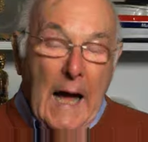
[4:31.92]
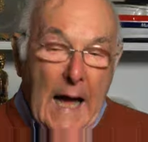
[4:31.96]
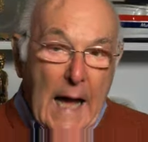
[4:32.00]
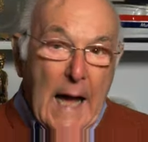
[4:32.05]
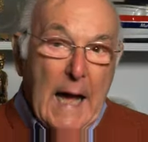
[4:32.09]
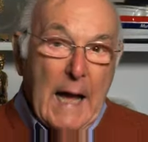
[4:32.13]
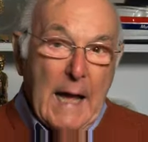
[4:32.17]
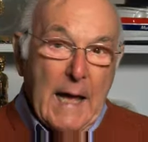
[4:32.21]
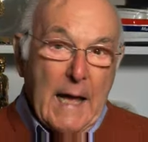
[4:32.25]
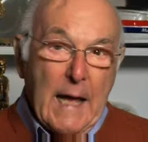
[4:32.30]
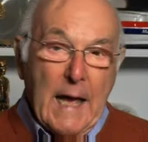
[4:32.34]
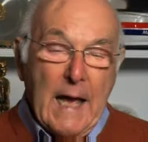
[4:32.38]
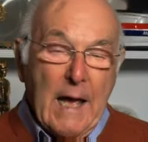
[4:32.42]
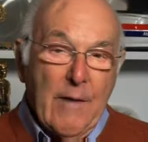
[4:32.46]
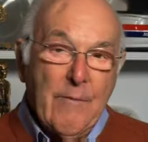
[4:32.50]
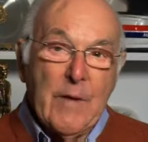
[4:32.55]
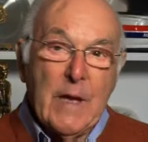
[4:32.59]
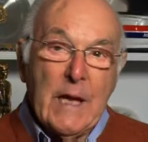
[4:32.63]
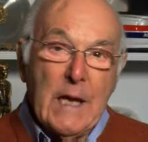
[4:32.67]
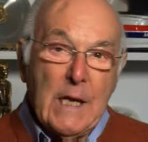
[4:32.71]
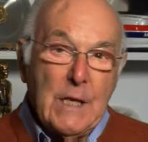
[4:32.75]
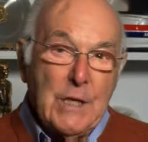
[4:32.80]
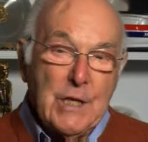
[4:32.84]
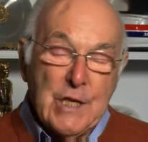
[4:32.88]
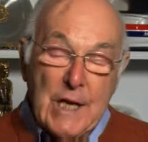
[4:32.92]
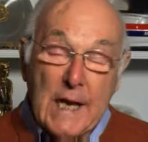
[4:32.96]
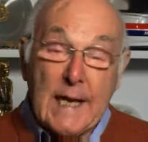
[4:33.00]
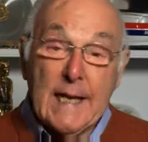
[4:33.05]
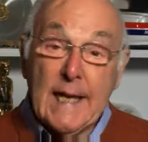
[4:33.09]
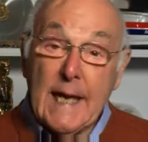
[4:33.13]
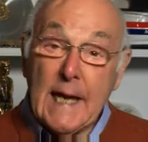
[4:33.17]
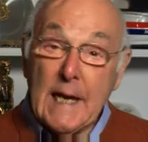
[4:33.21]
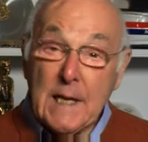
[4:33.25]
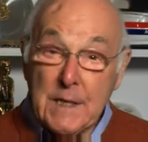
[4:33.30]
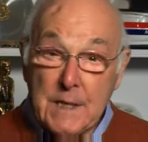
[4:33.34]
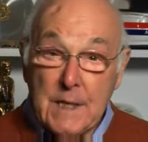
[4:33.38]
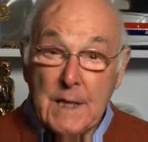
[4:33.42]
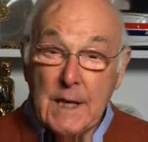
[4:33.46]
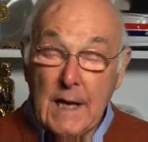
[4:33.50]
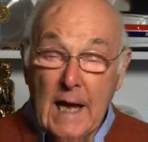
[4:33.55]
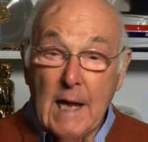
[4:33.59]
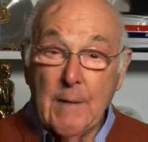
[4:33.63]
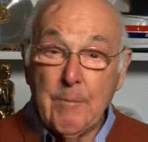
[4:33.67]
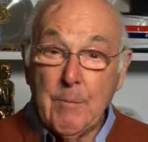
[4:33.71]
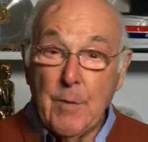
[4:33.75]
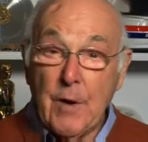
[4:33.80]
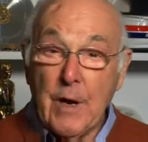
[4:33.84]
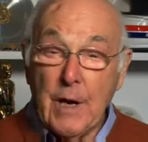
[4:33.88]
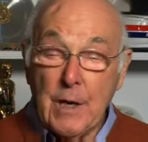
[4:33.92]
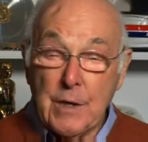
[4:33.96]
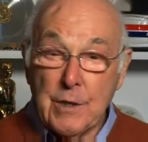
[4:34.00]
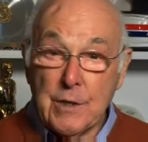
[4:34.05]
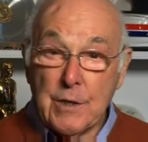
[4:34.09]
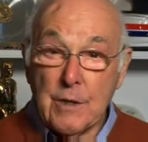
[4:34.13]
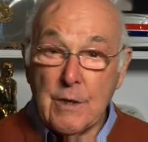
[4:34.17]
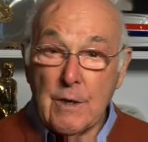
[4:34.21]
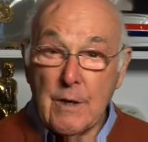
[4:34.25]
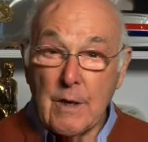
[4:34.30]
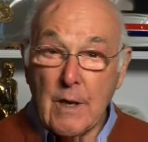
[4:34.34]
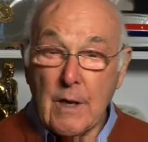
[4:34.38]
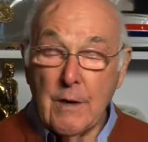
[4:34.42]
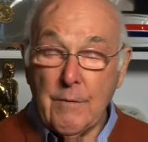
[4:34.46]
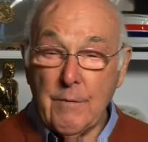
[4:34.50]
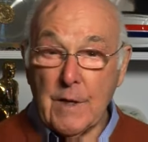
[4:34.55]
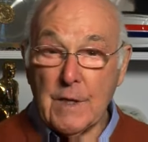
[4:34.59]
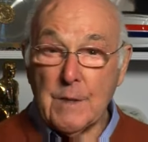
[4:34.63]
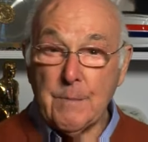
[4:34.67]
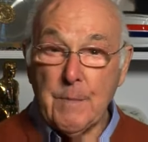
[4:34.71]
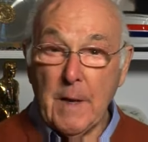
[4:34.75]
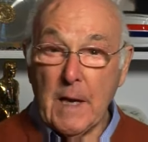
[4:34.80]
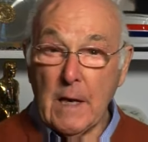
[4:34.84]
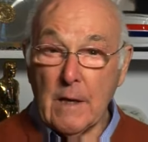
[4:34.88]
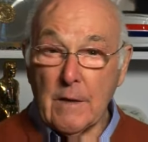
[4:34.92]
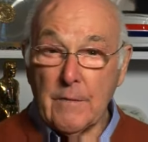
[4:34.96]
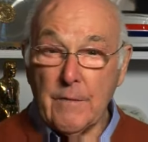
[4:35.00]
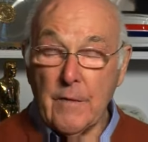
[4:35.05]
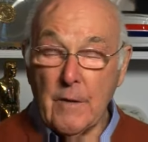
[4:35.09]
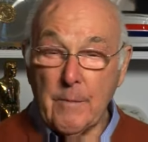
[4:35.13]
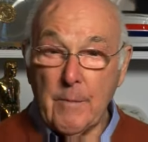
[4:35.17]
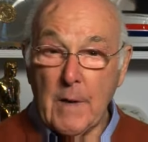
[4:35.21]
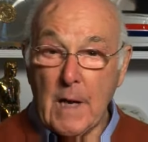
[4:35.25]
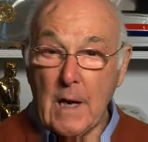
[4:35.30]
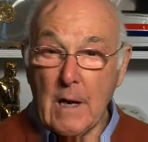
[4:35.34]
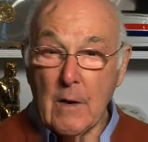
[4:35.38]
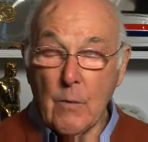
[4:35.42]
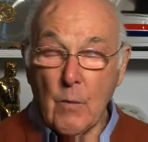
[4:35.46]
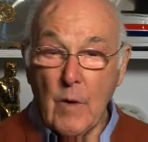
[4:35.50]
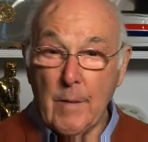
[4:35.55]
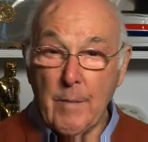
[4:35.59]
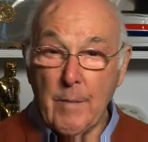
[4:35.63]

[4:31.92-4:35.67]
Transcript: I have a gigantic admiration and respect for Mark